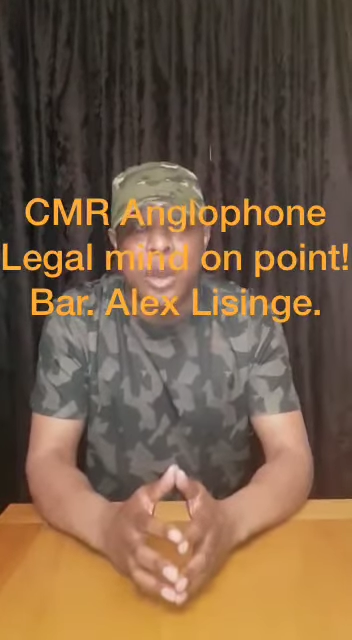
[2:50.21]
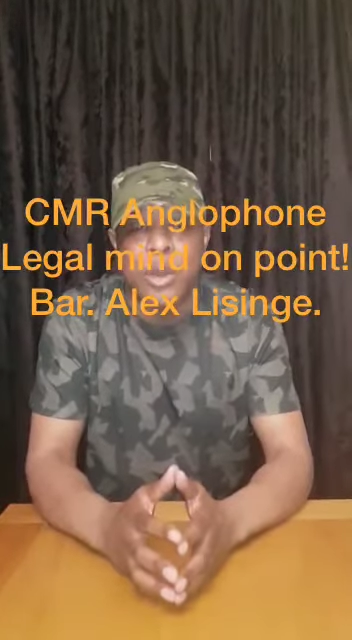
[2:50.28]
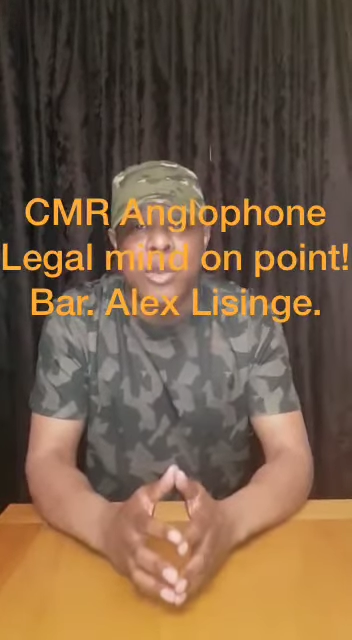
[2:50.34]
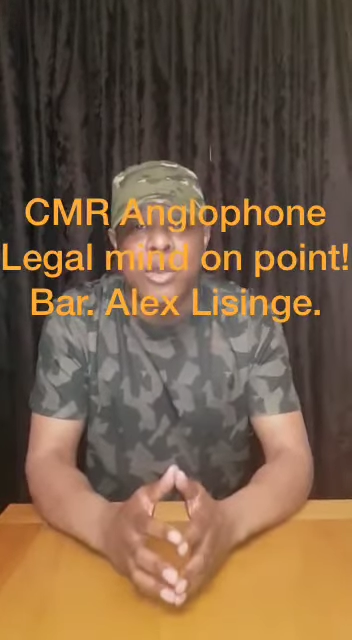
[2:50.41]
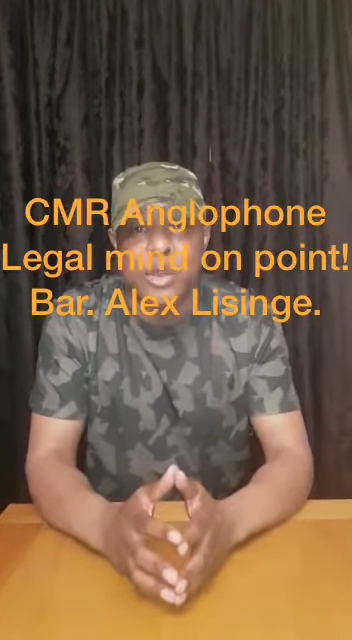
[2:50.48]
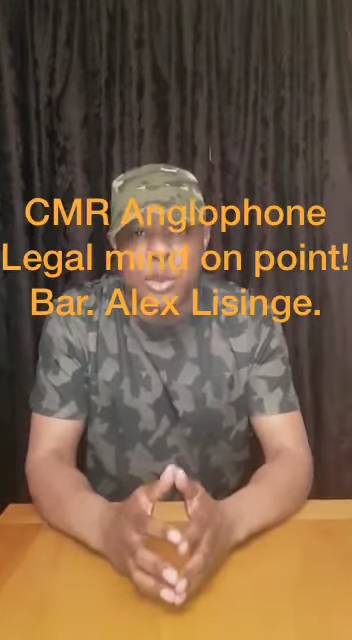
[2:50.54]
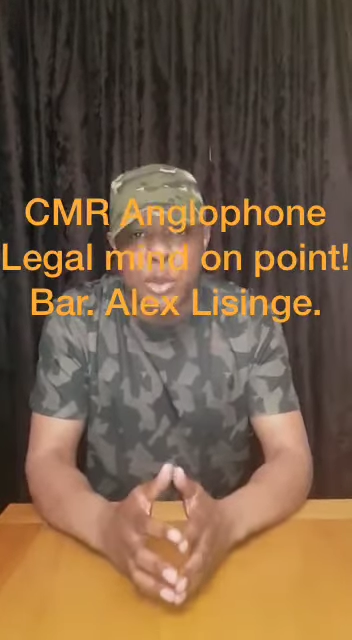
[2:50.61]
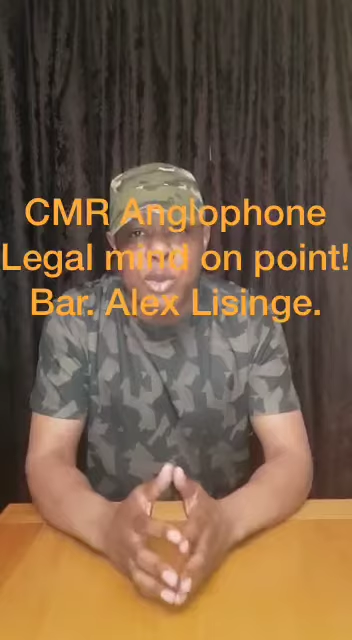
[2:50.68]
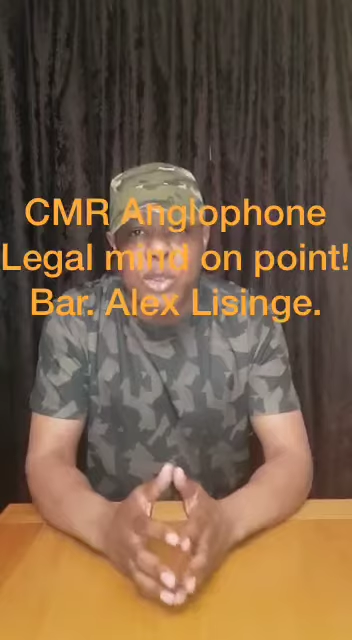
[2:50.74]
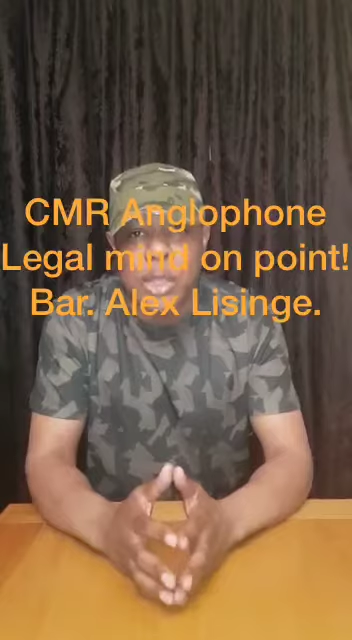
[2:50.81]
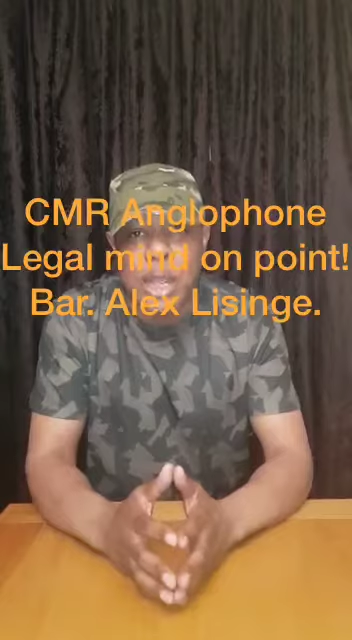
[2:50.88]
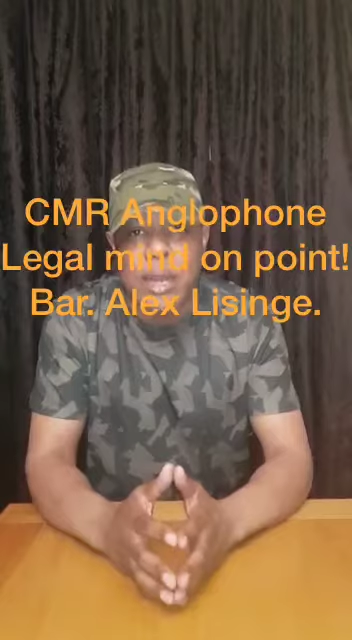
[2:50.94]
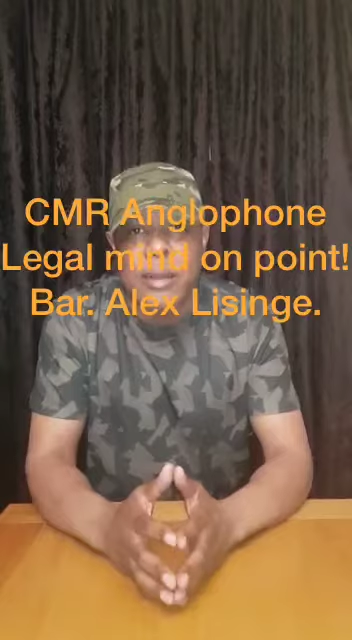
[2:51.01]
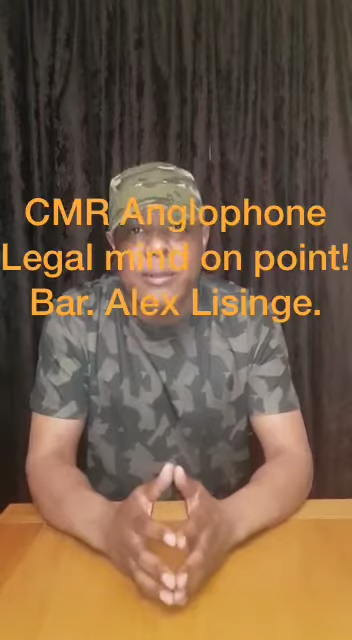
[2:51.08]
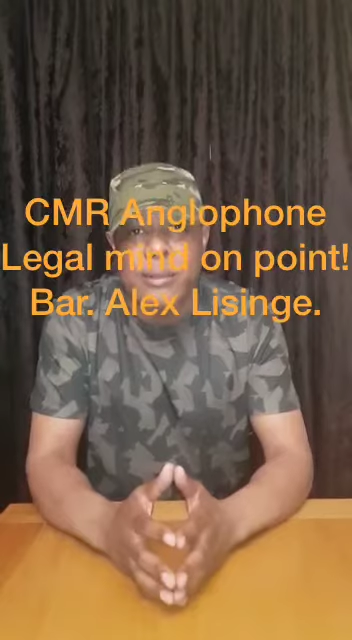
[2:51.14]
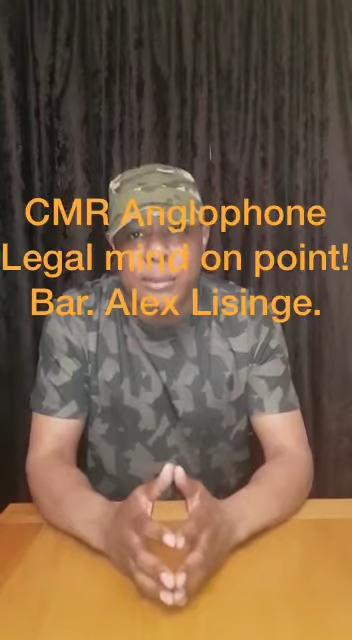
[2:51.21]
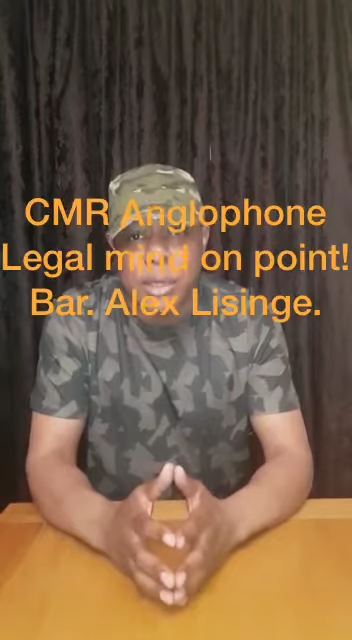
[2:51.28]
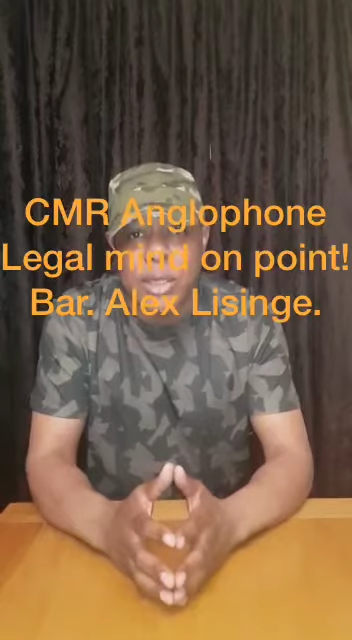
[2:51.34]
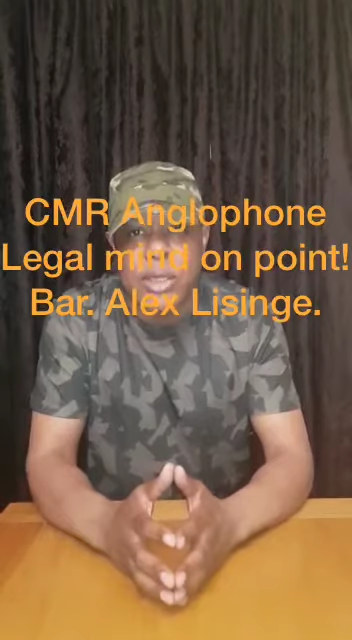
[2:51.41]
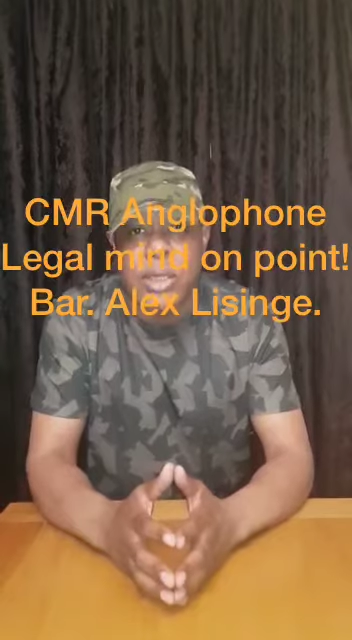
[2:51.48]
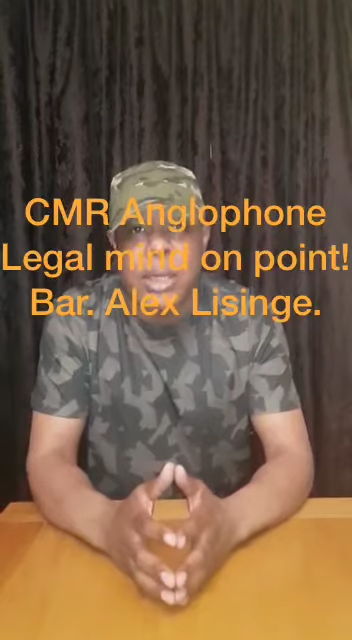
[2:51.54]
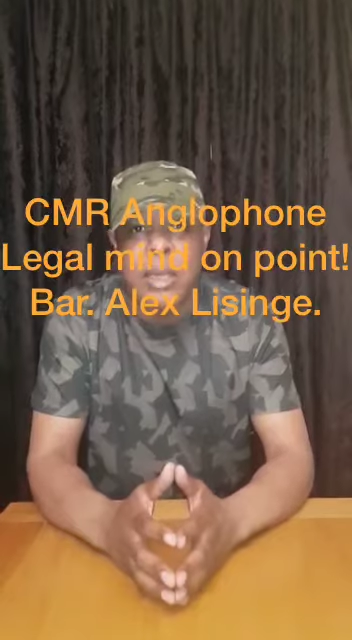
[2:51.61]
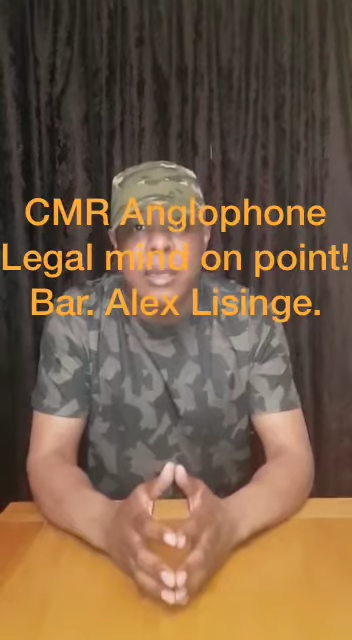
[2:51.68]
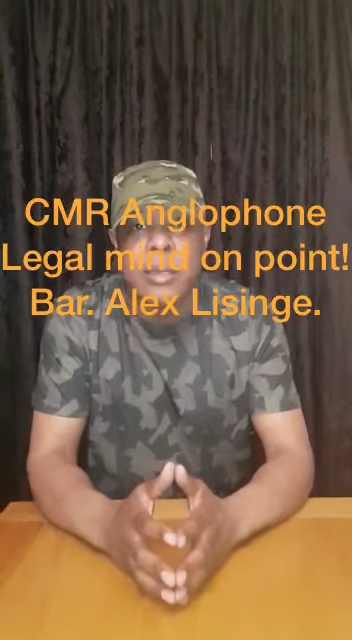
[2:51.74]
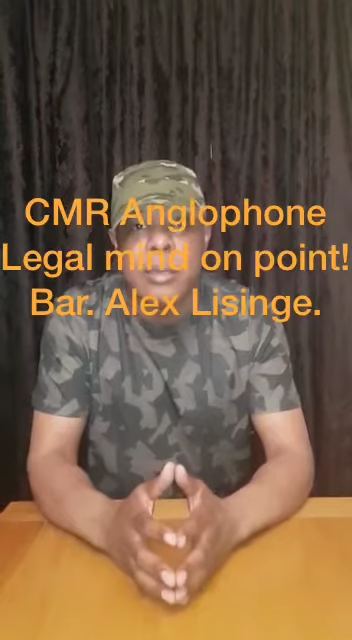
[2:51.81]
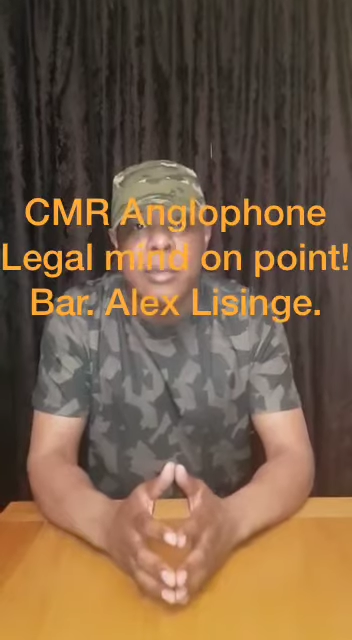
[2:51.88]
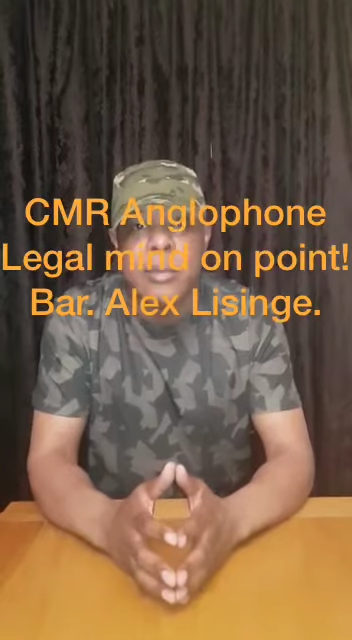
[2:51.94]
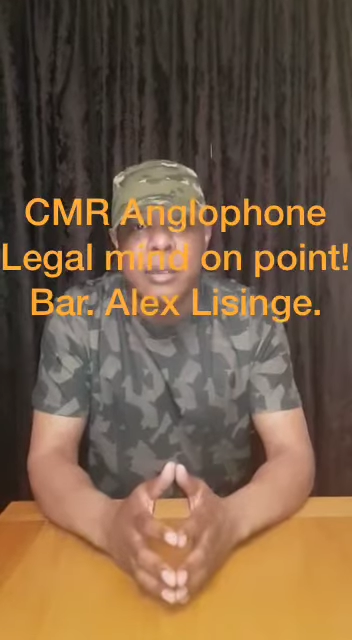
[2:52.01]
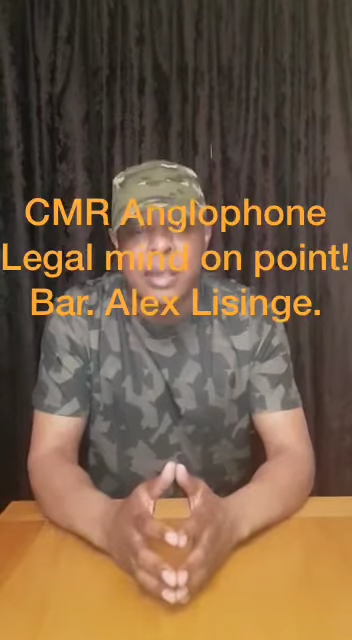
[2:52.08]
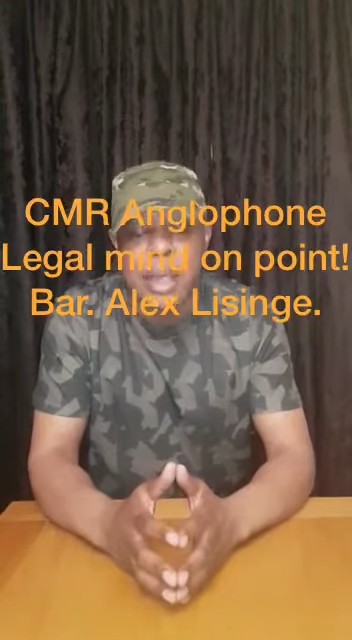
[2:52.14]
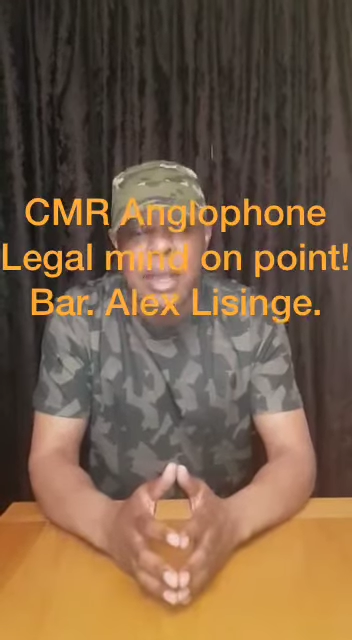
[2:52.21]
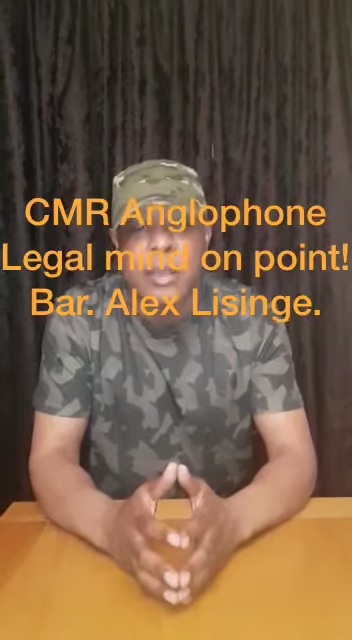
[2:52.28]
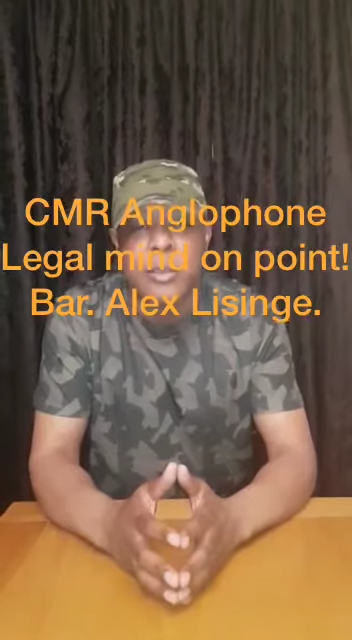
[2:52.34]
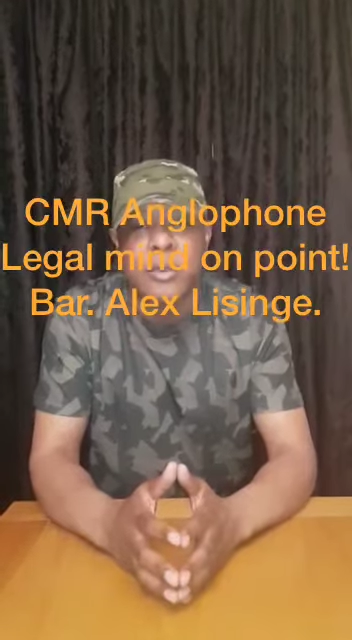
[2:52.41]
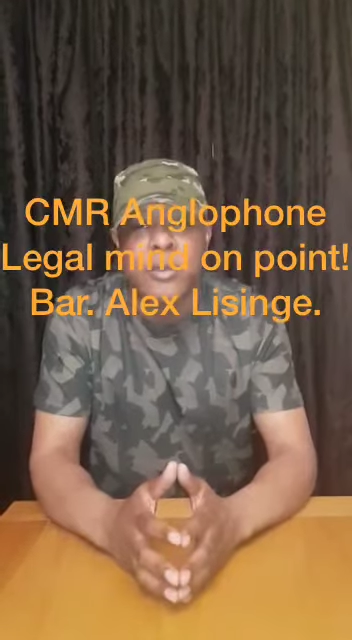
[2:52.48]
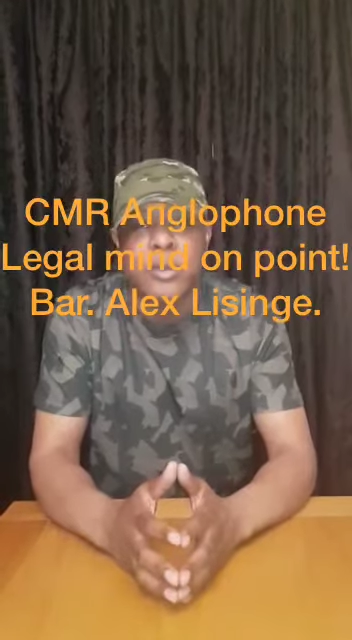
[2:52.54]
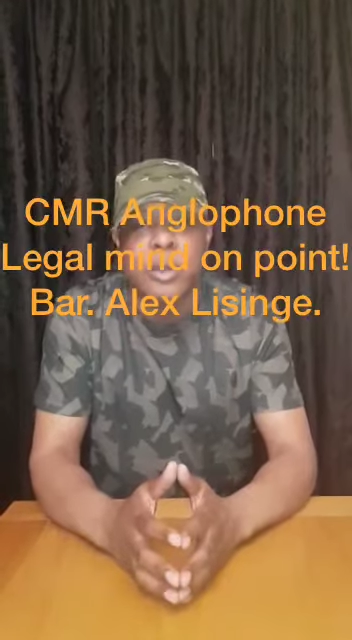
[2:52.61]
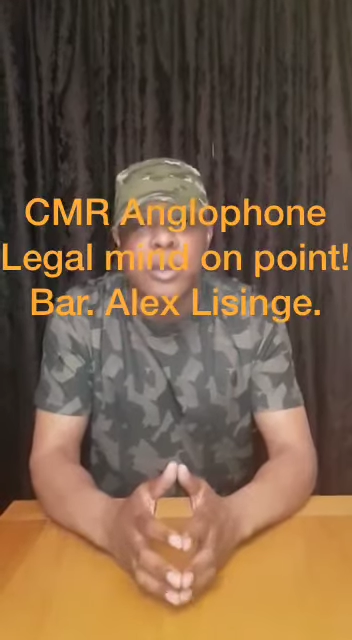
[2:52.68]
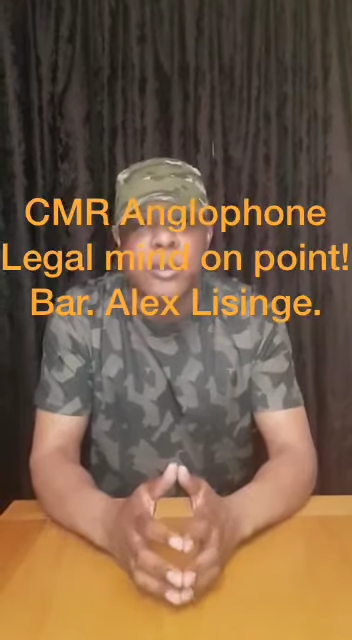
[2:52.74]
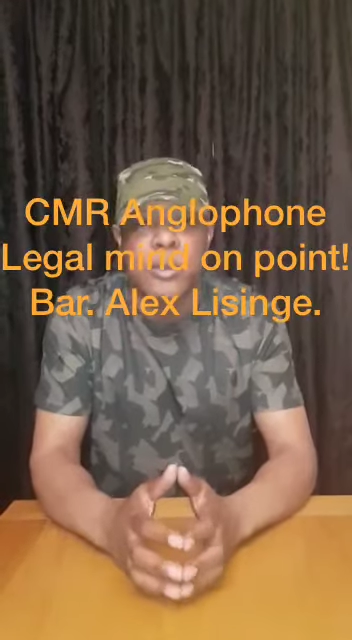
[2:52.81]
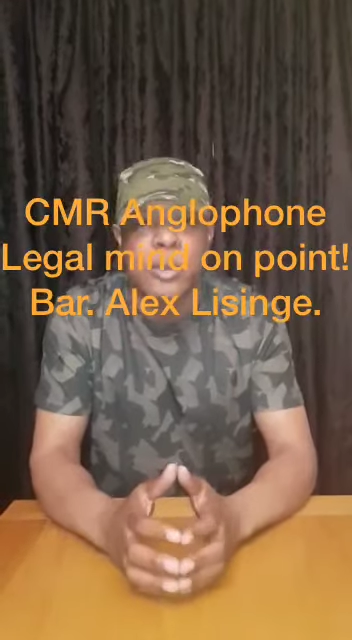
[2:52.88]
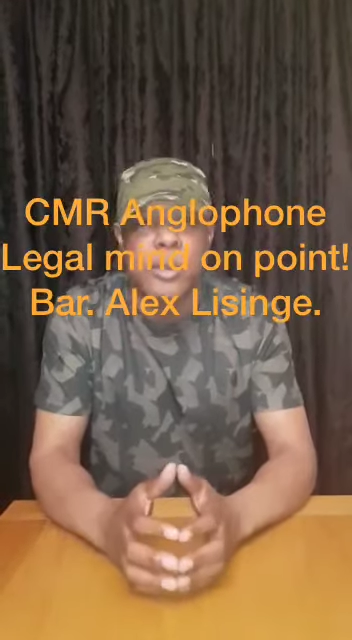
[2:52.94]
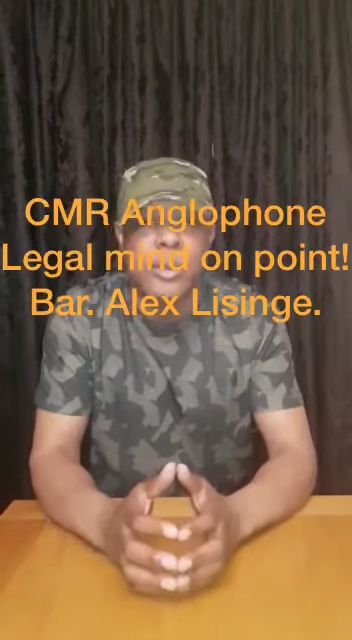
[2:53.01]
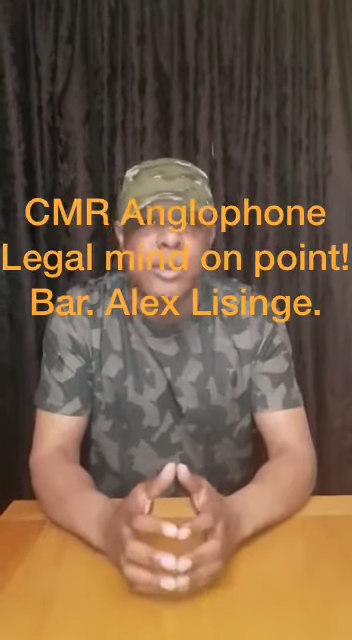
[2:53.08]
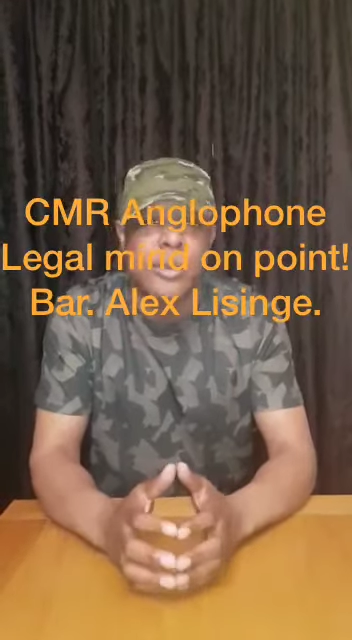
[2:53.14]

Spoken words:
on social media. Thank you very much.